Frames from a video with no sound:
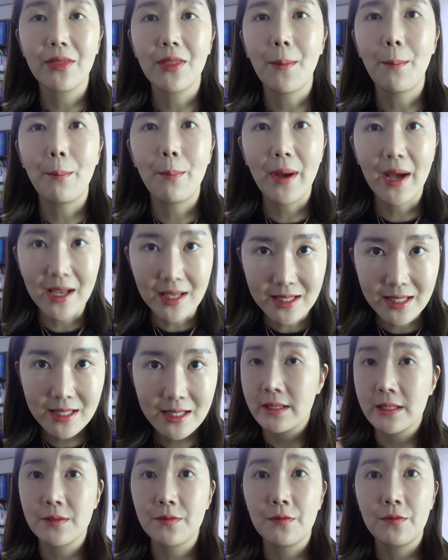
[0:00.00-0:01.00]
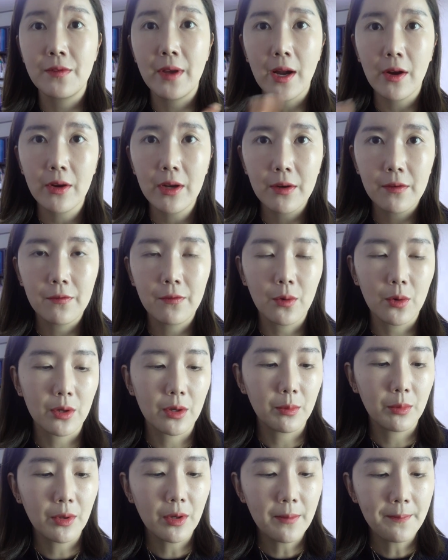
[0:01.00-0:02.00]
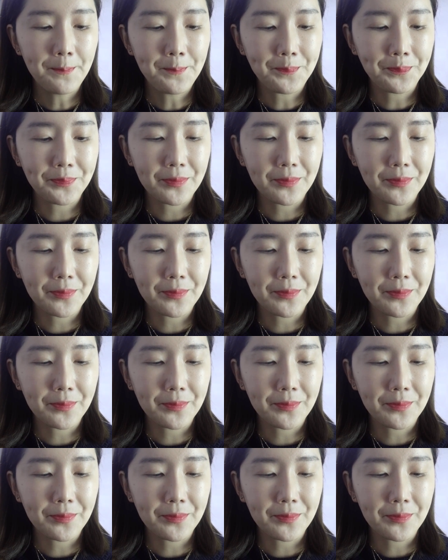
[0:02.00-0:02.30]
the best. It's very affordable.